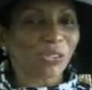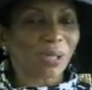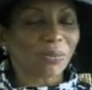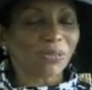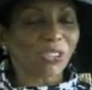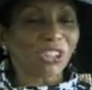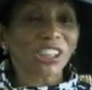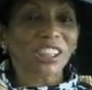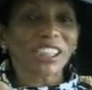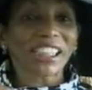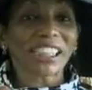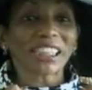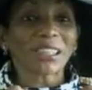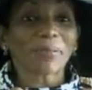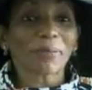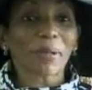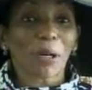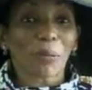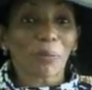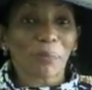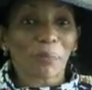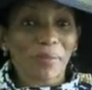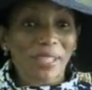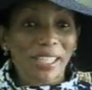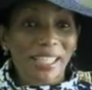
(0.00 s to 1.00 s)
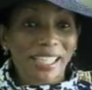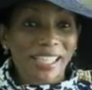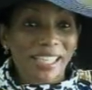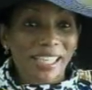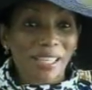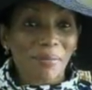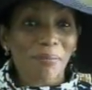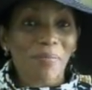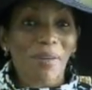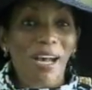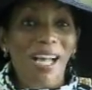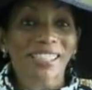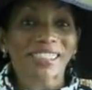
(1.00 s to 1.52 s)
I'm just thinking about me
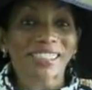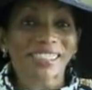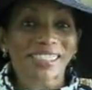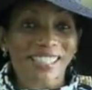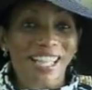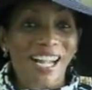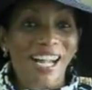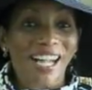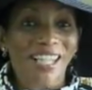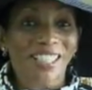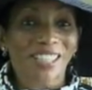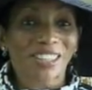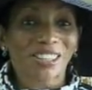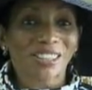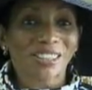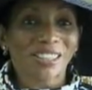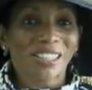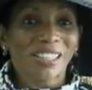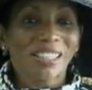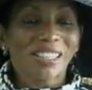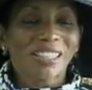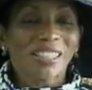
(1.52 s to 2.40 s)
and my style.